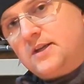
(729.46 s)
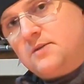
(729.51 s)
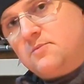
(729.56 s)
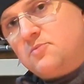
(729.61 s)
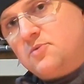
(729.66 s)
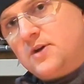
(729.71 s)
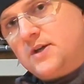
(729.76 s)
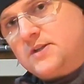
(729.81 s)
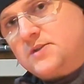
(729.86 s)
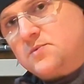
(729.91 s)

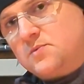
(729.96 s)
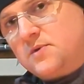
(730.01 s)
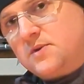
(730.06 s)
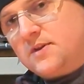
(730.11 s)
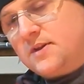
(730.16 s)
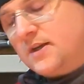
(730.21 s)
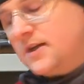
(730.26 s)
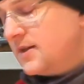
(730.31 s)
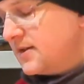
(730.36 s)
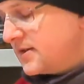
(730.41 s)
impressed with
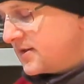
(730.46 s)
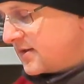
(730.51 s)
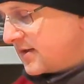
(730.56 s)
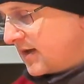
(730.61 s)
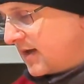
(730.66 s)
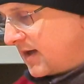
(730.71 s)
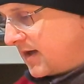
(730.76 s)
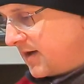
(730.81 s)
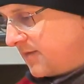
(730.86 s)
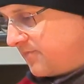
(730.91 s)
this.
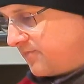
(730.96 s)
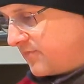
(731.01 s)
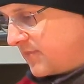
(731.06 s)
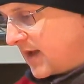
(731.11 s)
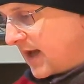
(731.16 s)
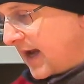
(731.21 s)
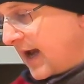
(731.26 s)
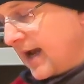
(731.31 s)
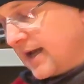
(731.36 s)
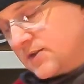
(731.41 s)

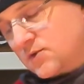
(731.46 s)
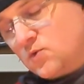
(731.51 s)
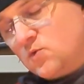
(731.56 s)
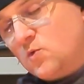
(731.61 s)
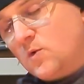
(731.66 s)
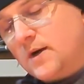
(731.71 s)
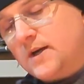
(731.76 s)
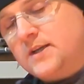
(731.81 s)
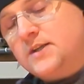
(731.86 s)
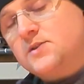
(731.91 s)
As
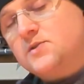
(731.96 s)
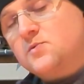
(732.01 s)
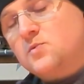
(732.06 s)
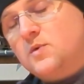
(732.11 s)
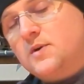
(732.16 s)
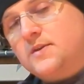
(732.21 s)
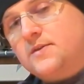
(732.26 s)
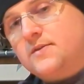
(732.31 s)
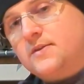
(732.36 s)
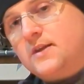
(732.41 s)
always
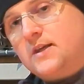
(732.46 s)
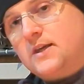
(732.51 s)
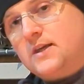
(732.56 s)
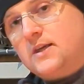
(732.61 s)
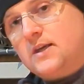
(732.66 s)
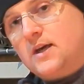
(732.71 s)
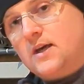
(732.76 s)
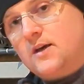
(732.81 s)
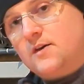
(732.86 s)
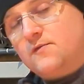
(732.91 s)
with
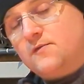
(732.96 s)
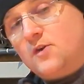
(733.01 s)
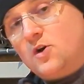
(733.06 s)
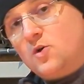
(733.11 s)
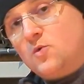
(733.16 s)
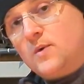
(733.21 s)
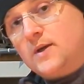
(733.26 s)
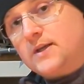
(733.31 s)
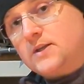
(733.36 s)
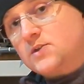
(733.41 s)
the
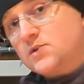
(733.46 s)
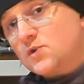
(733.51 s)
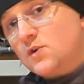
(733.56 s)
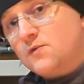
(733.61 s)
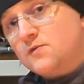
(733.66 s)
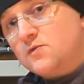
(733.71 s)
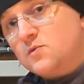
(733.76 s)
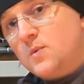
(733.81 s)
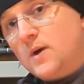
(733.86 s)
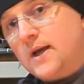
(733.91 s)
Flywing
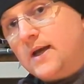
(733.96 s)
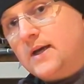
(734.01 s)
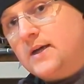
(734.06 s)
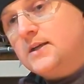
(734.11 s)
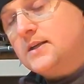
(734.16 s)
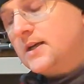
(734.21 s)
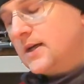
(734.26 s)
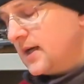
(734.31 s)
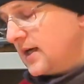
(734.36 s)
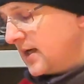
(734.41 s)
software,
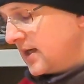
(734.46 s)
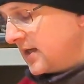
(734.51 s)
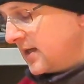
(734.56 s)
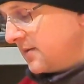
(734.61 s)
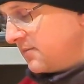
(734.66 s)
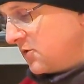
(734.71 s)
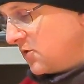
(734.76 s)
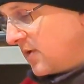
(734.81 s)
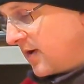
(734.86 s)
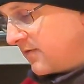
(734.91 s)

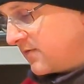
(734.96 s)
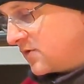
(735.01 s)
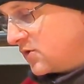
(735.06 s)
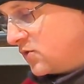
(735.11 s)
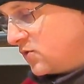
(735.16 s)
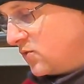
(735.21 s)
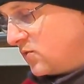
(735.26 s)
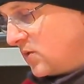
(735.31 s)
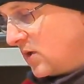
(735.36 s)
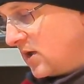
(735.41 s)
you have
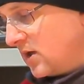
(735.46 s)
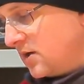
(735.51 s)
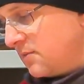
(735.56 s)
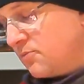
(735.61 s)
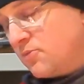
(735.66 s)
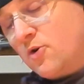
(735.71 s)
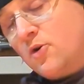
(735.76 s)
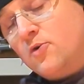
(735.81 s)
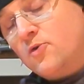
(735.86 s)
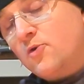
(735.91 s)
to
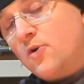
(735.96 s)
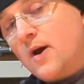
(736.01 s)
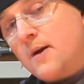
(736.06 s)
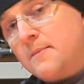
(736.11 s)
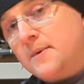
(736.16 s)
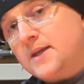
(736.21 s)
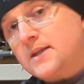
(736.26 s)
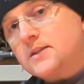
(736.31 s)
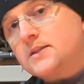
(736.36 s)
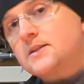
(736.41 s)

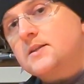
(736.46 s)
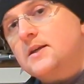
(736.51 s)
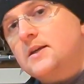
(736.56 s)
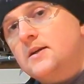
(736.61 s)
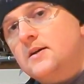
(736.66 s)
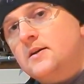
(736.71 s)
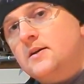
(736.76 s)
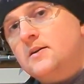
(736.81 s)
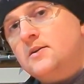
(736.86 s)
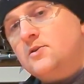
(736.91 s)
program it.
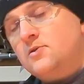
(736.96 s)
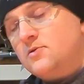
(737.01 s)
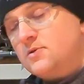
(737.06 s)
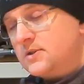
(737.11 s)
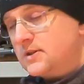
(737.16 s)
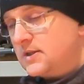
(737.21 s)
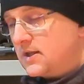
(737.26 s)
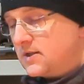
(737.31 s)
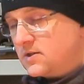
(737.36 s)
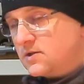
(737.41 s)
It
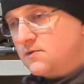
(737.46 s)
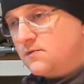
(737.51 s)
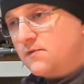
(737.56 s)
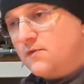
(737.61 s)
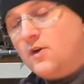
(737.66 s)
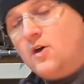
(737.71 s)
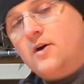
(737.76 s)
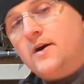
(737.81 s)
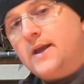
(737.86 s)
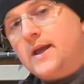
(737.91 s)
doesn't
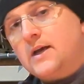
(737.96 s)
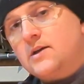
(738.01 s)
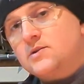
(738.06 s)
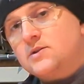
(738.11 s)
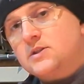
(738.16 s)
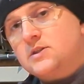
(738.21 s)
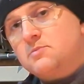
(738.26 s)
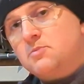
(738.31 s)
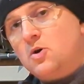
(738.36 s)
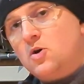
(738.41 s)
fly out
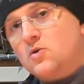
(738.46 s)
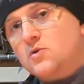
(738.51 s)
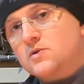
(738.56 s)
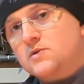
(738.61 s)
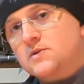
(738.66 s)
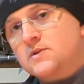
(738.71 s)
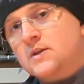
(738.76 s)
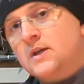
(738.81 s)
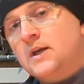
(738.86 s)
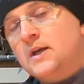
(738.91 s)
of the
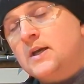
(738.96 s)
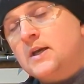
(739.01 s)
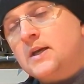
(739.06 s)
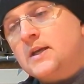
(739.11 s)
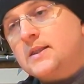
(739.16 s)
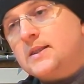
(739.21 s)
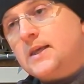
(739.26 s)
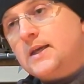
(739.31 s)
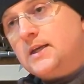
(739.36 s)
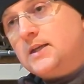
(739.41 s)
box.
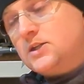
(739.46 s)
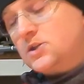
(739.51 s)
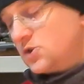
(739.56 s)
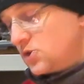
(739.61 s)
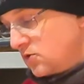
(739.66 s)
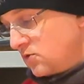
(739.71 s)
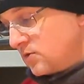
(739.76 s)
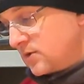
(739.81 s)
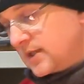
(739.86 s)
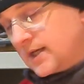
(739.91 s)
They
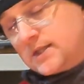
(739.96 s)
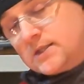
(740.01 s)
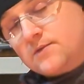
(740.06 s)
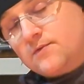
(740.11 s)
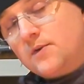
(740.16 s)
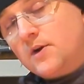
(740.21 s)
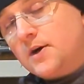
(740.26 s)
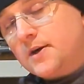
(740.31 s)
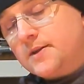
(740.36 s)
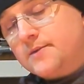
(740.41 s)
do test
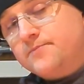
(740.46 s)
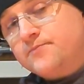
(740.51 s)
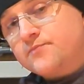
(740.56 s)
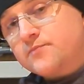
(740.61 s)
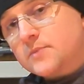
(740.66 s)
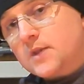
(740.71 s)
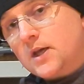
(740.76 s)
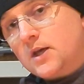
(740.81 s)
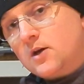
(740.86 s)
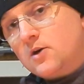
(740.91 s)
fly them.
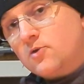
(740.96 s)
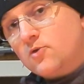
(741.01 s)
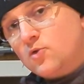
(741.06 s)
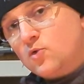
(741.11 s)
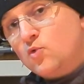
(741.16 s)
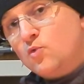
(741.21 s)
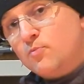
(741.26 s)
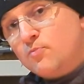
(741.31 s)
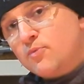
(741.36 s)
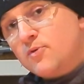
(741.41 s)
They are
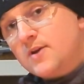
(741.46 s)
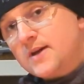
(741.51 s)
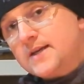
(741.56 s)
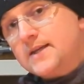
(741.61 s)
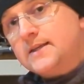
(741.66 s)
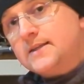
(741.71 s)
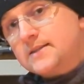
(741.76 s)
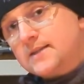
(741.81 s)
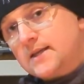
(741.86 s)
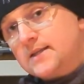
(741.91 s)
all
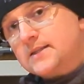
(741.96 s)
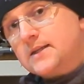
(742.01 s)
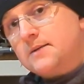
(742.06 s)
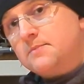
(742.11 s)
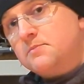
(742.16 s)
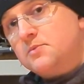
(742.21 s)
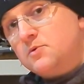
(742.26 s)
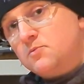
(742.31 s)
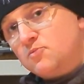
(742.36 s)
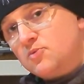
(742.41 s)
pre-set up
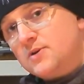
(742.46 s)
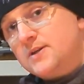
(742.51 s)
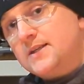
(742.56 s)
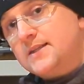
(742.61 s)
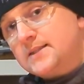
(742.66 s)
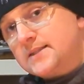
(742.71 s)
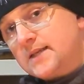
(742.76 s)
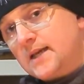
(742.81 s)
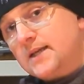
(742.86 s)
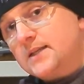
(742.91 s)
and
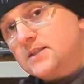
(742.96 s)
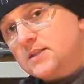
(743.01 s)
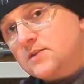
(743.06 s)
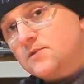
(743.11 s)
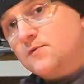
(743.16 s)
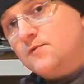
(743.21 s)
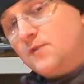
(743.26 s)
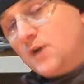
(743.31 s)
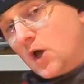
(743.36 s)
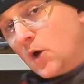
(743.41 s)
pre-test
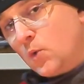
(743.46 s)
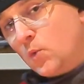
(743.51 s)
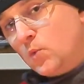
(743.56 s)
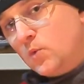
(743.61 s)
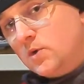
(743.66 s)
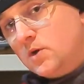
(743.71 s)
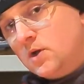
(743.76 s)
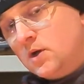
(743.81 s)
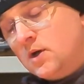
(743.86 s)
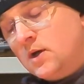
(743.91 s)

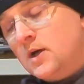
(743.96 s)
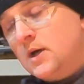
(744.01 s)
flown,